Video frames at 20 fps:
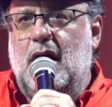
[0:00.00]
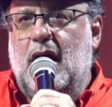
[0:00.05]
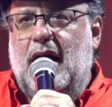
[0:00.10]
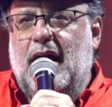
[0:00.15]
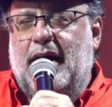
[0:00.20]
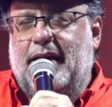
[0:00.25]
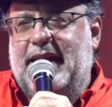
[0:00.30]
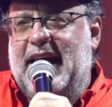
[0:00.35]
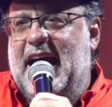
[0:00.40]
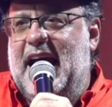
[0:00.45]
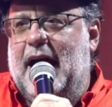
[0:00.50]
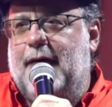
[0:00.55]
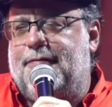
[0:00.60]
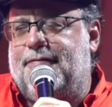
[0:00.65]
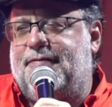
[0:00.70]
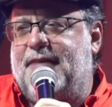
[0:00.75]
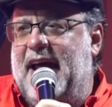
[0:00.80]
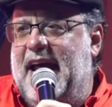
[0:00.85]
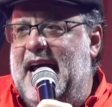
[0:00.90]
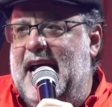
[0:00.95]
They have
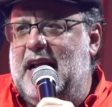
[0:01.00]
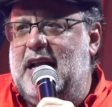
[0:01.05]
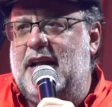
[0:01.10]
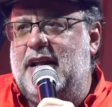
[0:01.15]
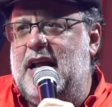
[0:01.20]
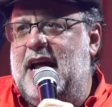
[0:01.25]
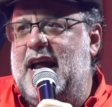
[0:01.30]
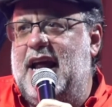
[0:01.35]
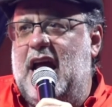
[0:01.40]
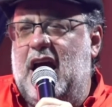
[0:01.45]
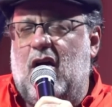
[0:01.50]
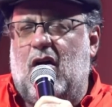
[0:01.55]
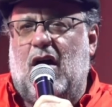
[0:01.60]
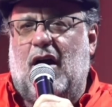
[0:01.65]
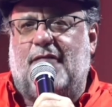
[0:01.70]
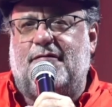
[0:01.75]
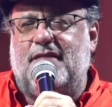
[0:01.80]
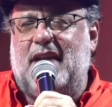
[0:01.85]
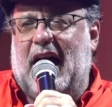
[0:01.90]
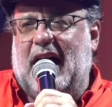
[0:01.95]
failed in the area
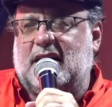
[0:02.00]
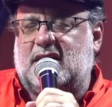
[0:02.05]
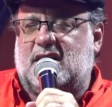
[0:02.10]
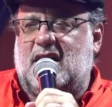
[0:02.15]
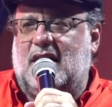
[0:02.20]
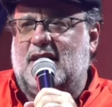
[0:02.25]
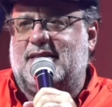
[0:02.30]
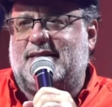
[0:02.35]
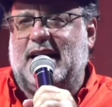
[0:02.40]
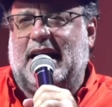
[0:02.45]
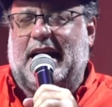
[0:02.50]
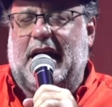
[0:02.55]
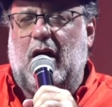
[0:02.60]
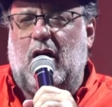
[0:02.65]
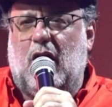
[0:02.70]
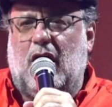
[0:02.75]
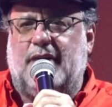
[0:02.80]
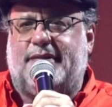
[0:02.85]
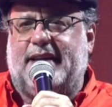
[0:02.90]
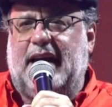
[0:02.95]
of national
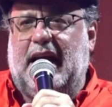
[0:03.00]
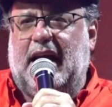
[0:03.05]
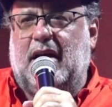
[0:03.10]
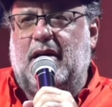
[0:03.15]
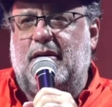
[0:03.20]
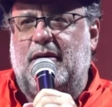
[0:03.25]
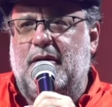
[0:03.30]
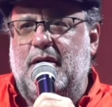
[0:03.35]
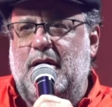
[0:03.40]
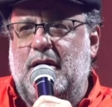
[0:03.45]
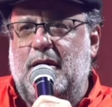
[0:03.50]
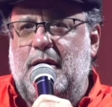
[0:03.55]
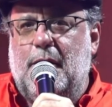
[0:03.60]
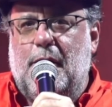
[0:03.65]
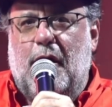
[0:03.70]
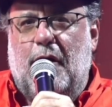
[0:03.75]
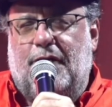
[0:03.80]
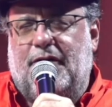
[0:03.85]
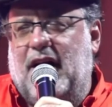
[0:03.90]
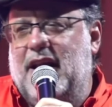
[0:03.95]
security.
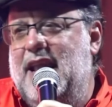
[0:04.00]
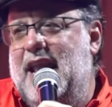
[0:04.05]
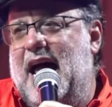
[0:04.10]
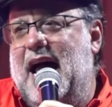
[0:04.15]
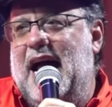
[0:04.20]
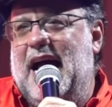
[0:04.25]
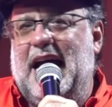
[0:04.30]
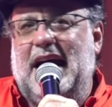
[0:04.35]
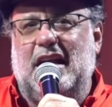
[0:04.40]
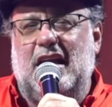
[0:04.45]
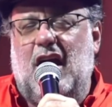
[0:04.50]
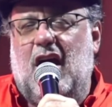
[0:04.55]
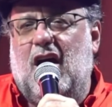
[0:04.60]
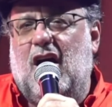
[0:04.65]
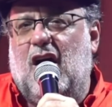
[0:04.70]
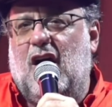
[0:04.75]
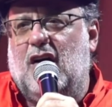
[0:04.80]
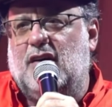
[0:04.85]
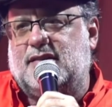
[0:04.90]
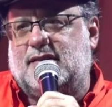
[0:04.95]
For 9
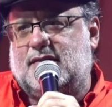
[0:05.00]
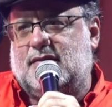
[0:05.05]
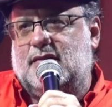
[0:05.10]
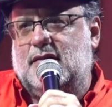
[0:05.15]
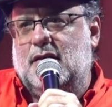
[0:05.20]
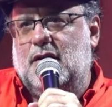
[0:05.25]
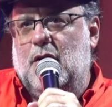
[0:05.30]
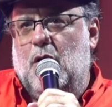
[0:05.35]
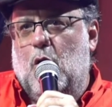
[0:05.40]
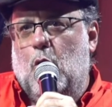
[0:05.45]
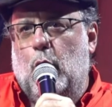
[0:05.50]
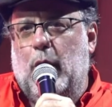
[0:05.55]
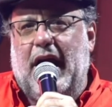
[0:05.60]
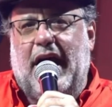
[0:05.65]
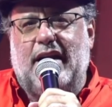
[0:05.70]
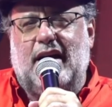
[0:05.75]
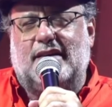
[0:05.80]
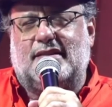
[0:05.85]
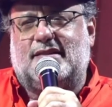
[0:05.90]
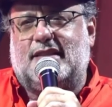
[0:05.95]
years, we
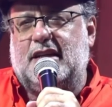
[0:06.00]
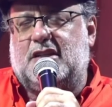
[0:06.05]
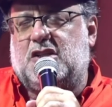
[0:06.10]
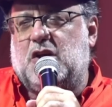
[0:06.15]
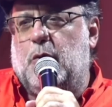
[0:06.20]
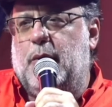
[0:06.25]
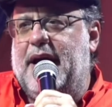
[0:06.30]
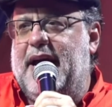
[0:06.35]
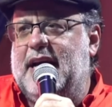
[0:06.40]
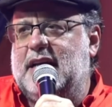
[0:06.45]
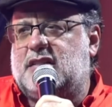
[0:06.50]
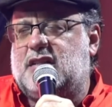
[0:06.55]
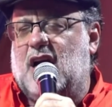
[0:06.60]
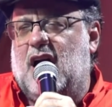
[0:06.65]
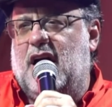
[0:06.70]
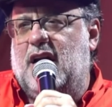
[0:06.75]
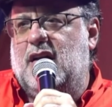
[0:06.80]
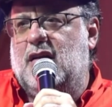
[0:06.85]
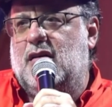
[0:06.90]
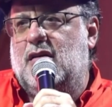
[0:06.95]
had a
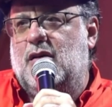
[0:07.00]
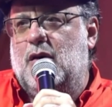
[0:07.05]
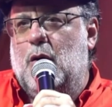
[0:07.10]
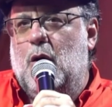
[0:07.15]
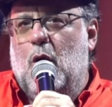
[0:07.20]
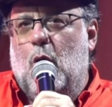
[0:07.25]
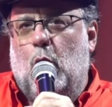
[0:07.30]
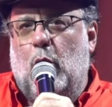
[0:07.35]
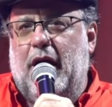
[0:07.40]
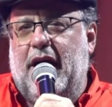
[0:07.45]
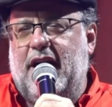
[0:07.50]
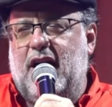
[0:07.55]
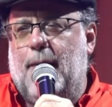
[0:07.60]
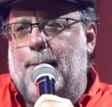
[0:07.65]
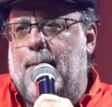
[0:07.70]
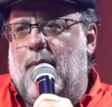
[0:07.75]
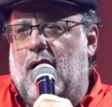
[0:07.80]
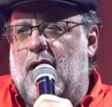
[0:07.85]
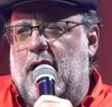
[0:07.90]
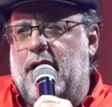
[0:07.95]
situation where the
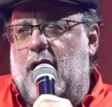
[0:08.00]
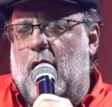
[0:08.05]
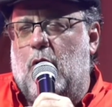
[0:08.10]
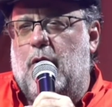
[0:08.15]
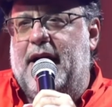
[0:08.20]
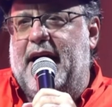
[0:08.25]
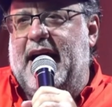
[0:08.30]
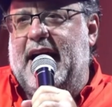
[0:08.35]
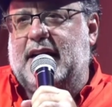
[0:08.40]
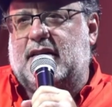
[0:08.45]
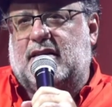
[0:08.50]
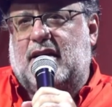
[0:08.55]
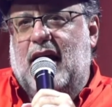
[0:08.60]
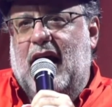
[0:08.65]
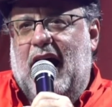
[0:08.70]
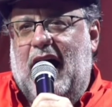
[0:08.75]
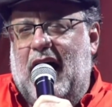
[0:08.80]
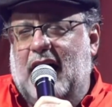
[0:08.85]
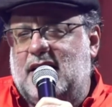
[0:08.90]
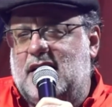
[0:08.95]
murder rate
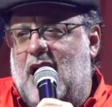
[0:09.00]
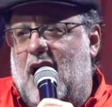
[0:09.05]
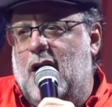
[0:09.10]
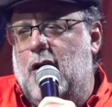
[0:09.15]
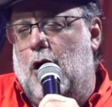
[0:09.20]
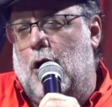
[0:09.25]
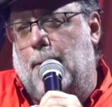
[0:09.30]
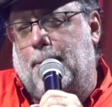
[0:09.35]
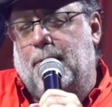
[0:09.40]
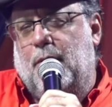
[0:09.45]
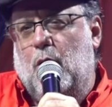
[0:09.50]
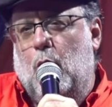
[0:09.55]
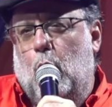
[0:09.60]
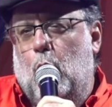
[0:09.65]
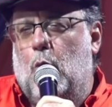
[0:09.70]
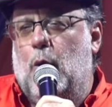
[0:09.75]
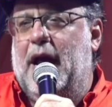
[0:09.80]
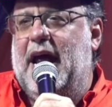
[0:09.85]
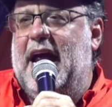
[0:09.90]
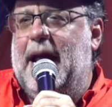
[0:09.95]
had gone up
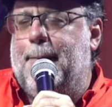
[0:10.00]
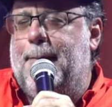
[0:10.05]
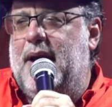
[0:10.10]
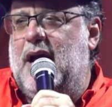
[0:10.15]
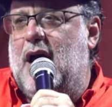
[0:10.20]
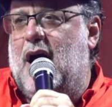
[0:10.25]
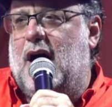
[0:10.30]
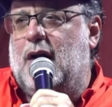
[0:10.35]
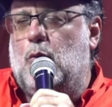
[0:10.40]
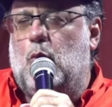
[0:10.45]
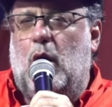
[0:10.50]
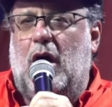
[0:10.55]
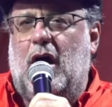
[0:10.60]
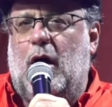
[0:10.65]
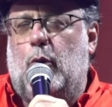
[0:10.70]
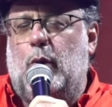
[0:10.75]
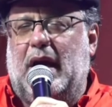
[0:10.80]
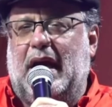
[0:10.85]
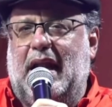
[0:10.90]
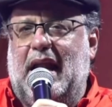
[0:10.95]
way beyond where
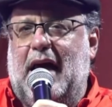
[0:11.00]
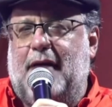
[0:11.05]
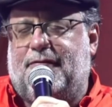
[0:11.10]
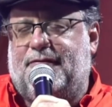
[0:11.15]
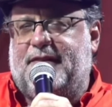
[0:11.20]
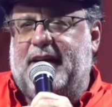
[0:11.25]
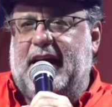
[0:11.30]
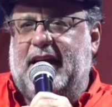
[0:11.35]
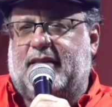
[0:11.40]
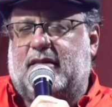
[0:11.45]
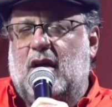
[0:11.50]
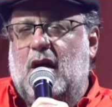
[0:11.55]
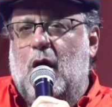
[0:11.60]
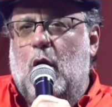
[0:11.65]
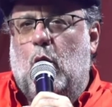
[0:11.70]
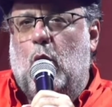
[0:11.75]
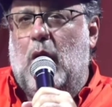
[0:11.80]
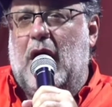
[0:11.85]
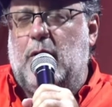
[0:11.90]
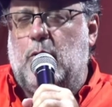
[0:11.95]
we left it
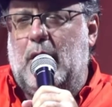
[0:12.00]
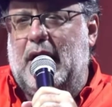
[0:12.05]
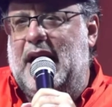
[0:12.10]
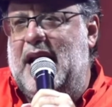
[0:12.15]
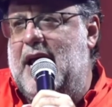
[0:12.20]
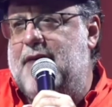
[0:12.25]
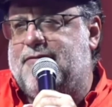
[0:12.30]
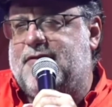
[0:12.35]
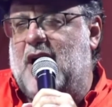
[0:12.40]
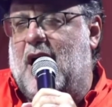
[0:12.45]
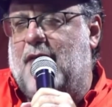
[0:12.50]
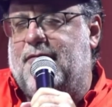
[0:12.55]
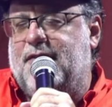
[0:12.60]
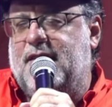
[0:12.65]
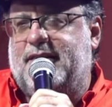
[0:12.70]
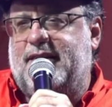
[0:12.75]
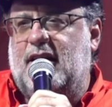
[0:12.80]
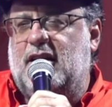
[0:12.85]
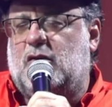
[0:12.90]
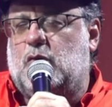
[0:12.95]
when we left
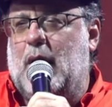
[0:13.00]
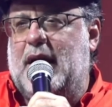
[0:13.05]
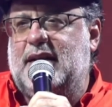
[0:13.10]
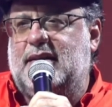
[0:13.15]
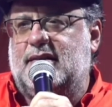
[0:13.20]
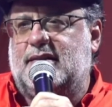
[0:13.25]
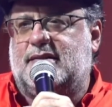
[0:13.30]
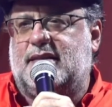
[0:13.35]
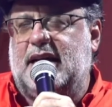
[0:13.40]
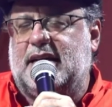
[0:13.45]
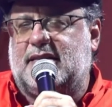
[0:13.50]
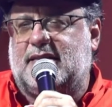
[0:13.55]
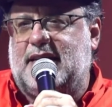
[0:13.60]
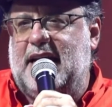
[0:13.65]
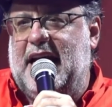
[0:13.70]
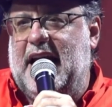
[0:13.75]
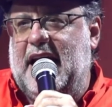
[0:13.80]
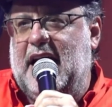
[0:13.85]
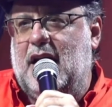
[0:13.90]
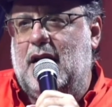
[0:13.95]
office in
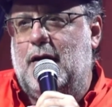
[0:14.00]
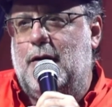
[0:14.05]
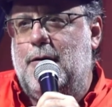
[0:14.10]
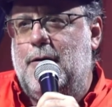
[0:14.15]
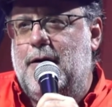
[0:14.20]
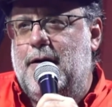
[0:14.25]
2016.